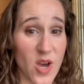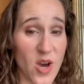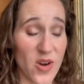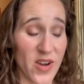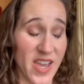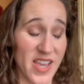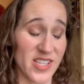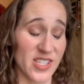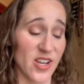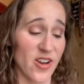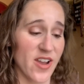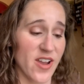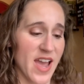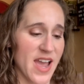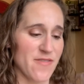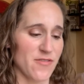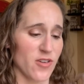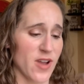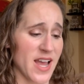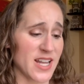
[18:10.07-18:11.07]
Okay, sorry, I
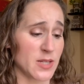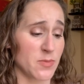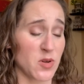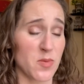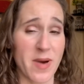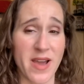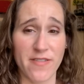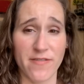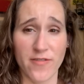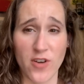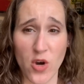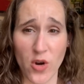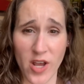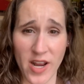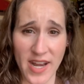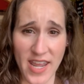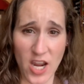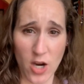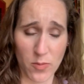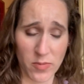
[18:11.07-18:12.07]
forgot to put my phone
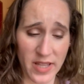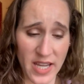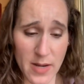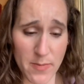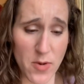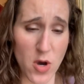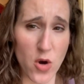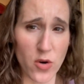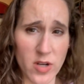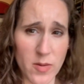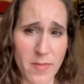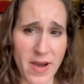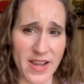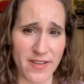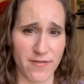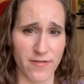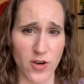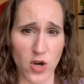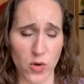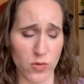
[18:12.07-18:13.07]
on airplane mode and my
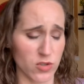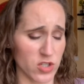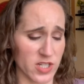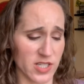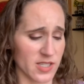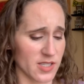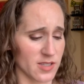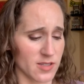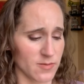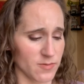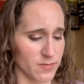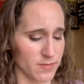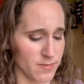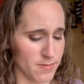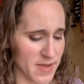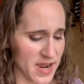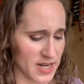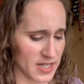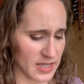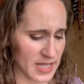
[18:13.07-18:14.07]
phone just
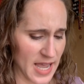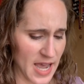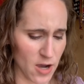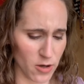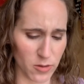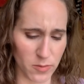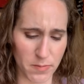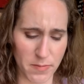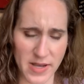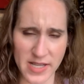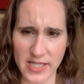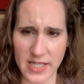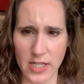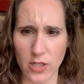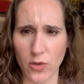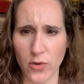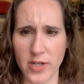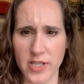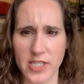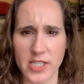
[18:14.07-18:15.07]
made a loud buzzing
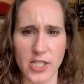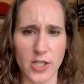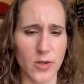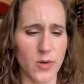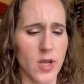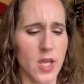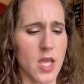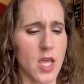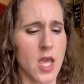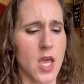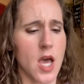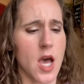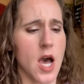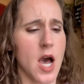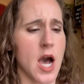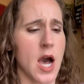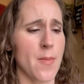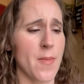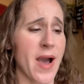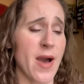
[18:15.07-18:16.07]
noise. So
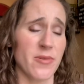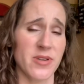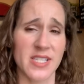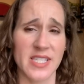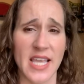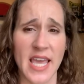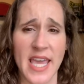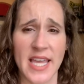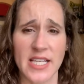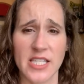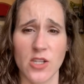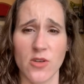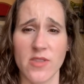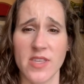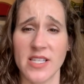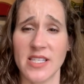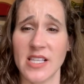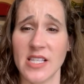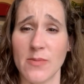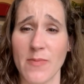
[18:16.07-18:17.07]
um, I was saying, so
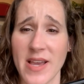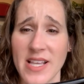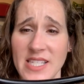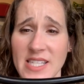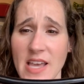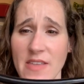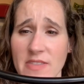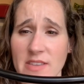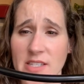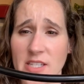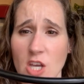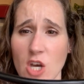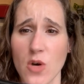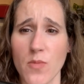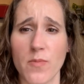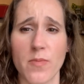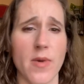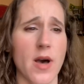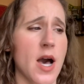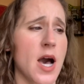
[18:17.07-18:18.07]
this is my stethoscope.
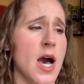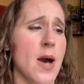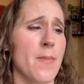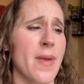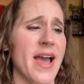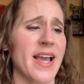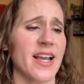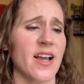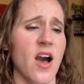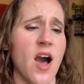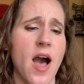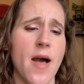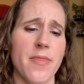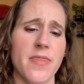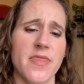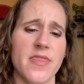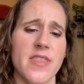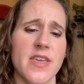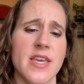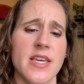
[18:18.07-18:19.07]
Um, I
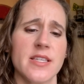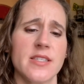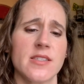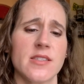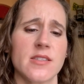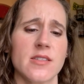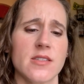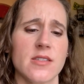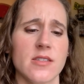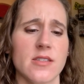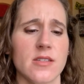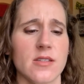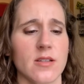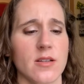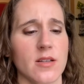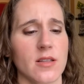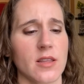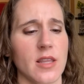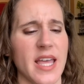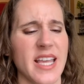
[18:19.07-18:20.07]
got this
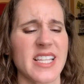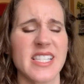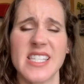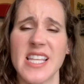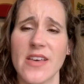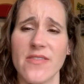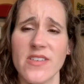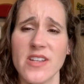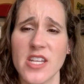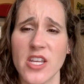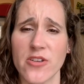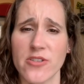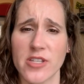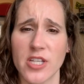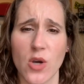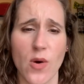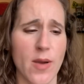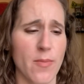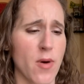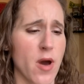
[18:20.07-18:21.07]
like seven years
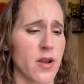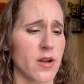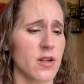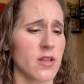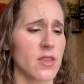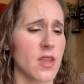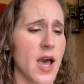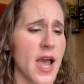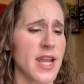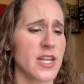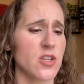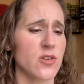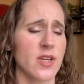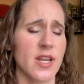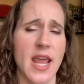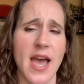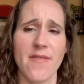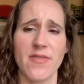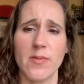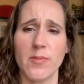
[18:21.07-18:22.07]
ago. I bought it online. You
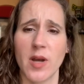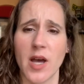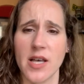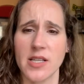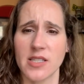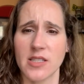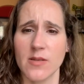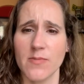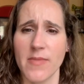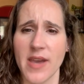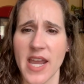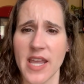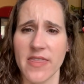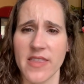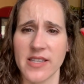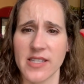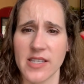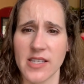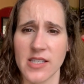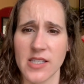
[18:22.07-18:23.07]
can have them custom made.
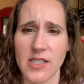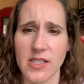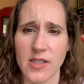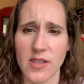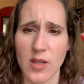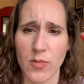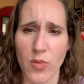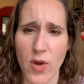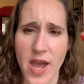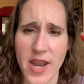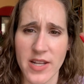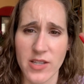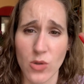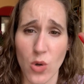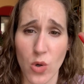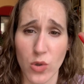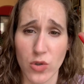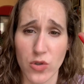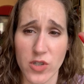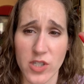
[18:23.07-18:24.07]
This is, the brand is
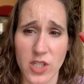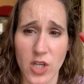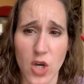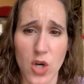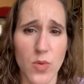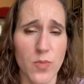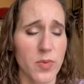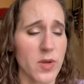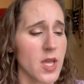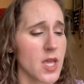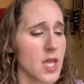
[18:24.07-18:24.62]
Ultrascope.